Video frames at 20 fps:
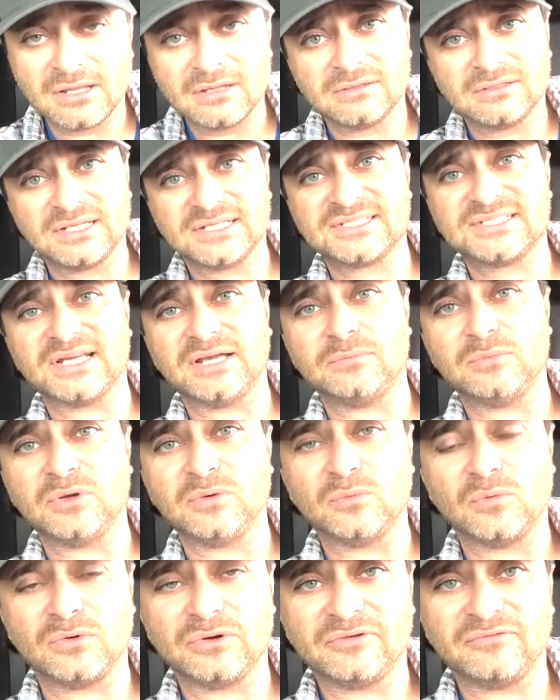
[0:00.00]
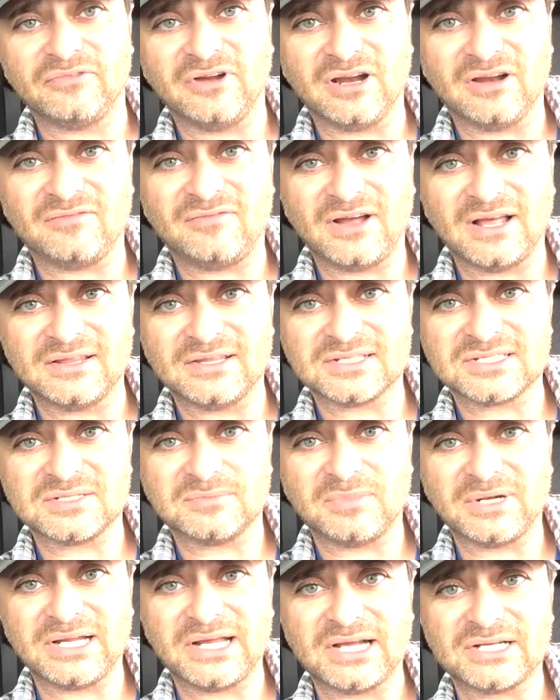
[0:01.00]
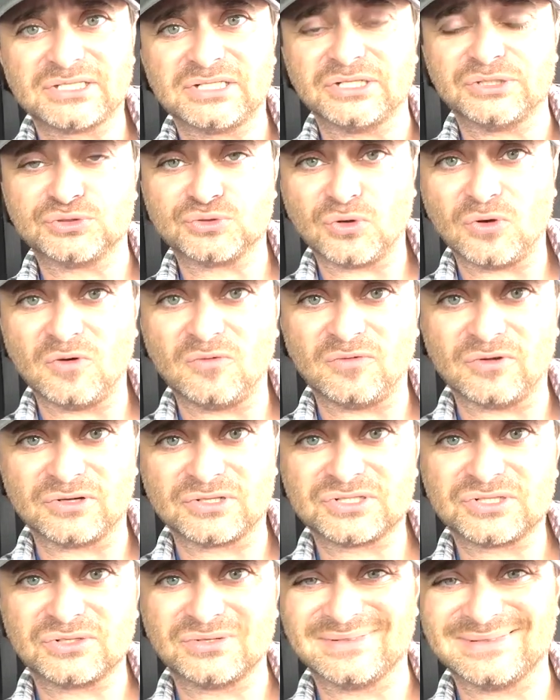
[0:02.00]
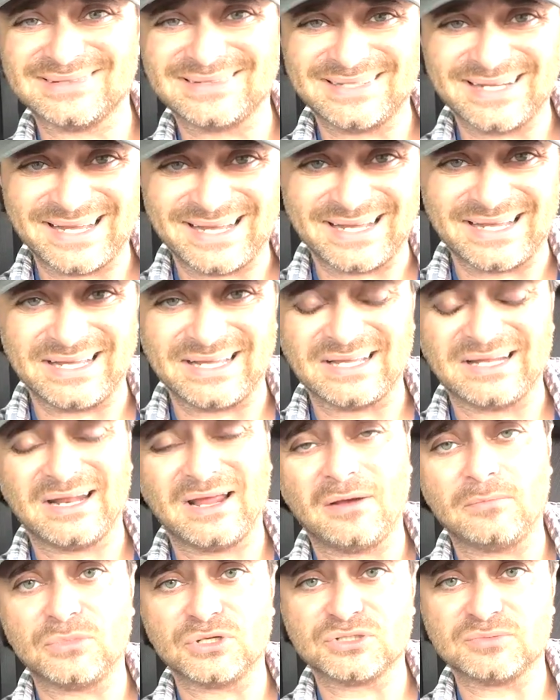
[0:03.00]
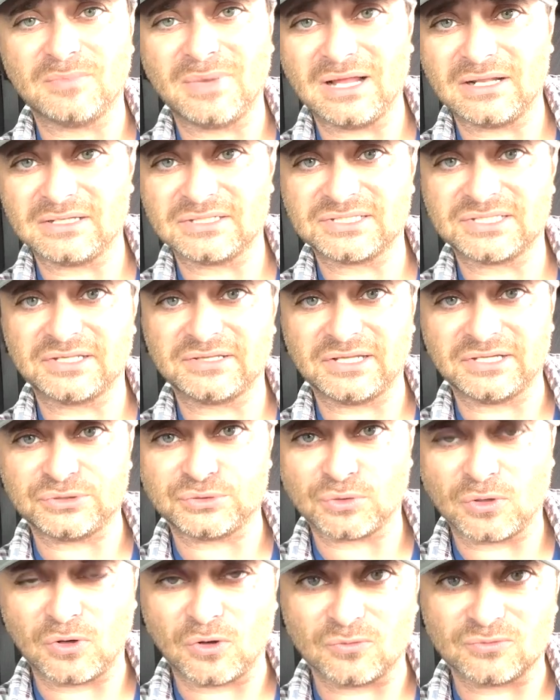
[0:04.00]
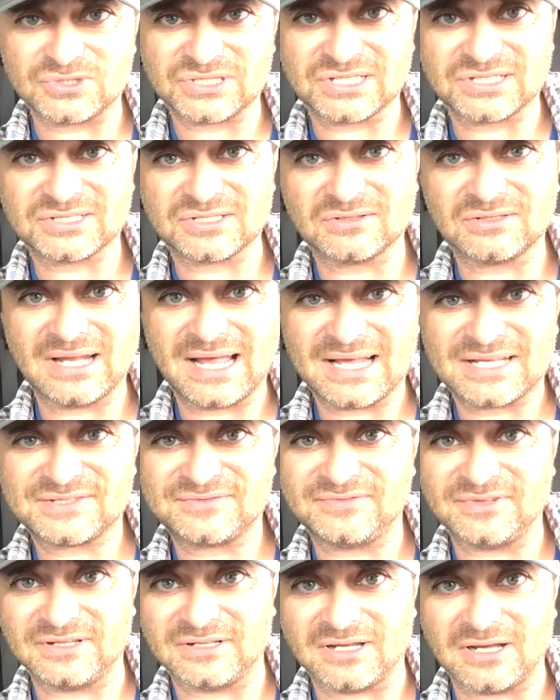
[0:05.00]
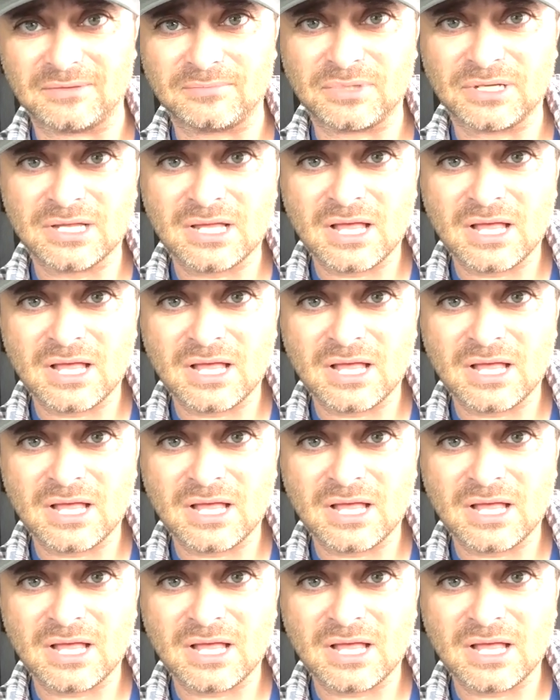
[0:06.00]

Let's say we want to verify that somebody actually drove on a certain day and how much mileage that they drove since their last fill up.